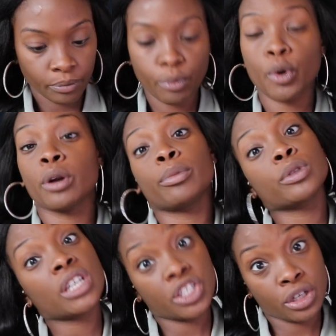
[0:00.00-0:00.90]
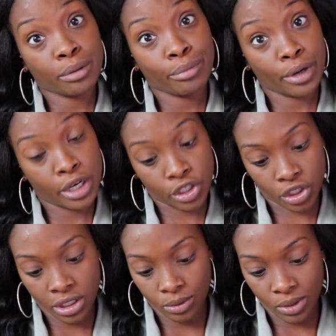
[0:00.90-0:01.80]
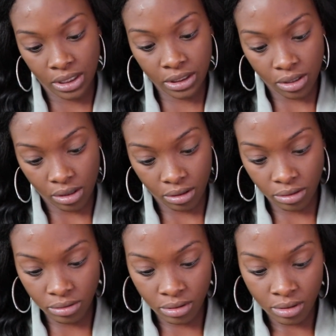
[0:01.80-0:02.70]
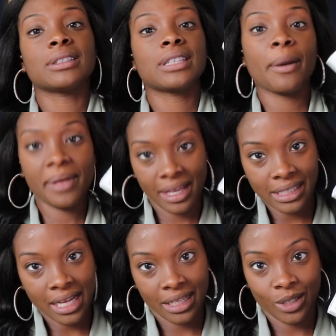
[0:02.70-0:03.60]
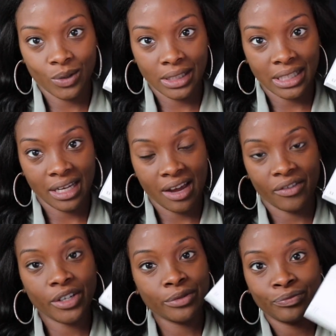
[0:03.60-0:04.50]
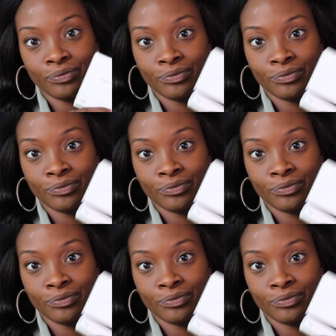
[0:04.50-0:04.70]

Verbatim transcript: Portable touch-up brush is what it's called. Tell me that's not the cutest thing ever.